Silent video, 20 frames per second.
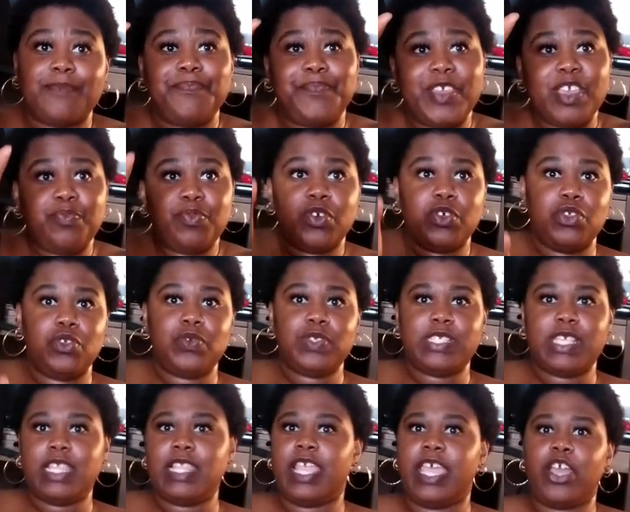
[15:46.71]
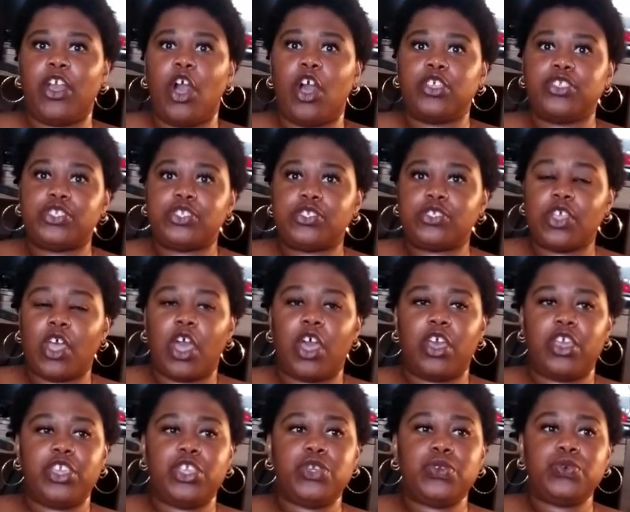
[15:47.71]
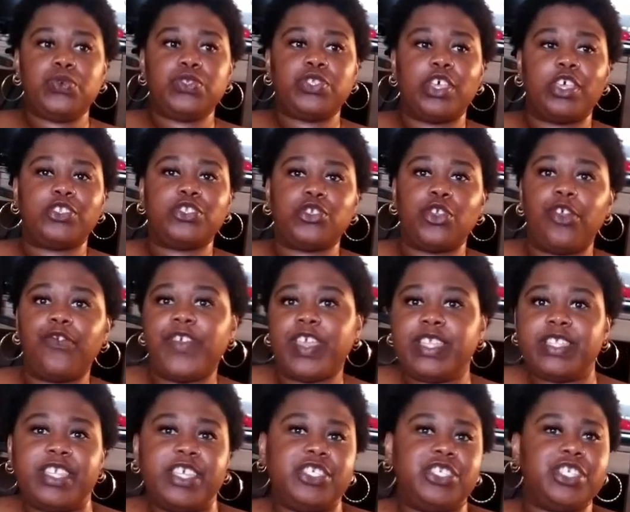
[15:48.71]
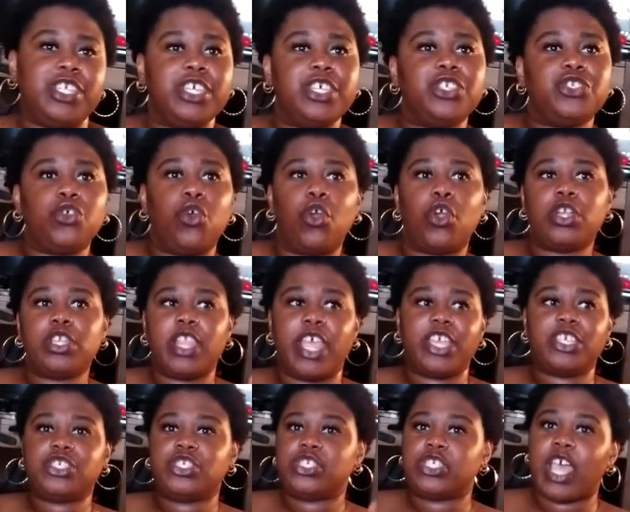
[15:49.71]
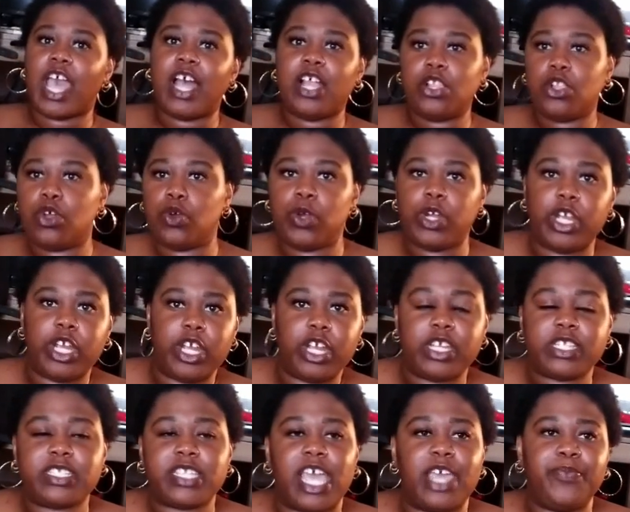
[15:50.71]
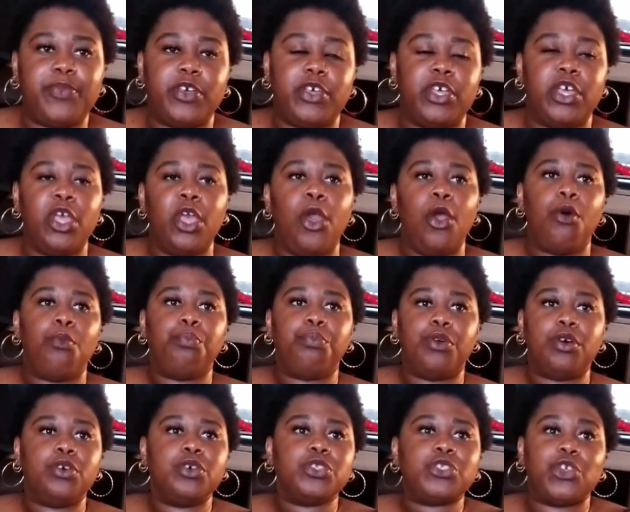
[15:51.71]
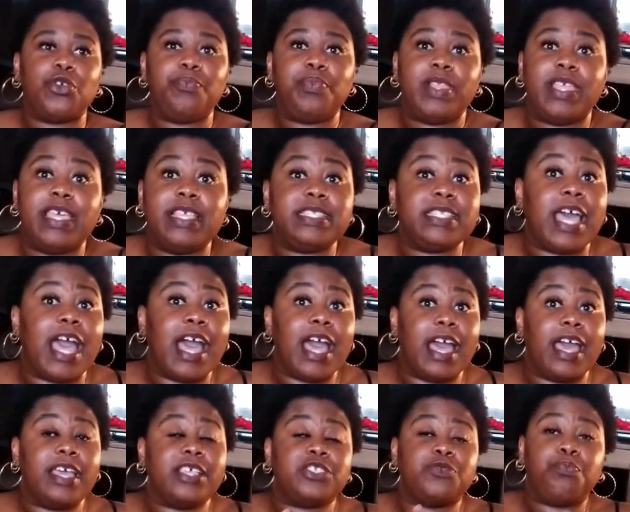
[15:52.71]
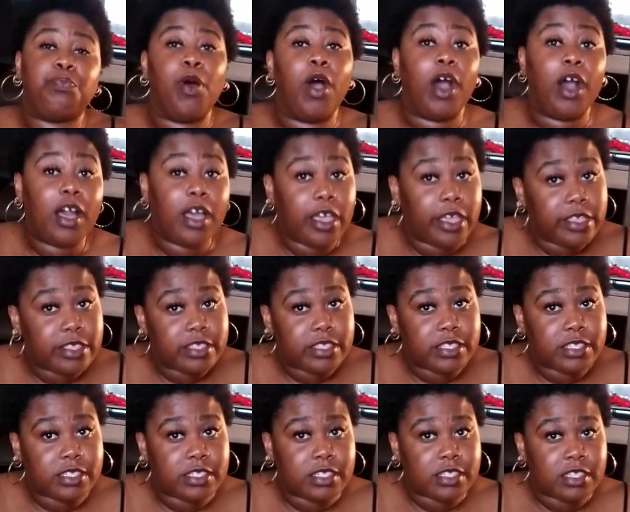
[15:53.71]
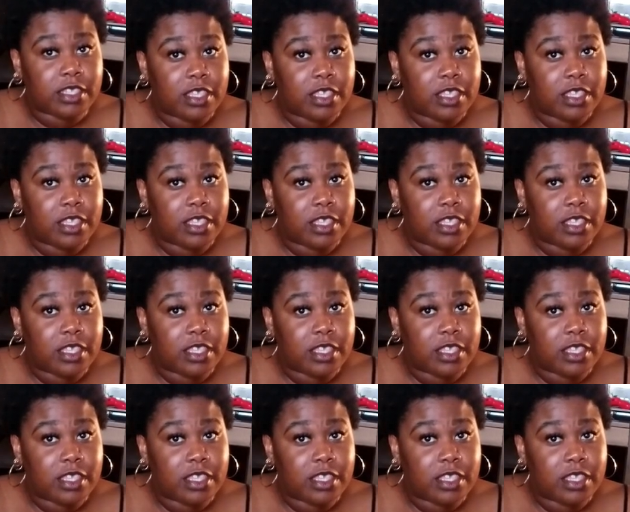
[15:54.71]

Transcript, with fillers: people use it like on uh, use serving dishes or like shallower type of bowls or plates as pots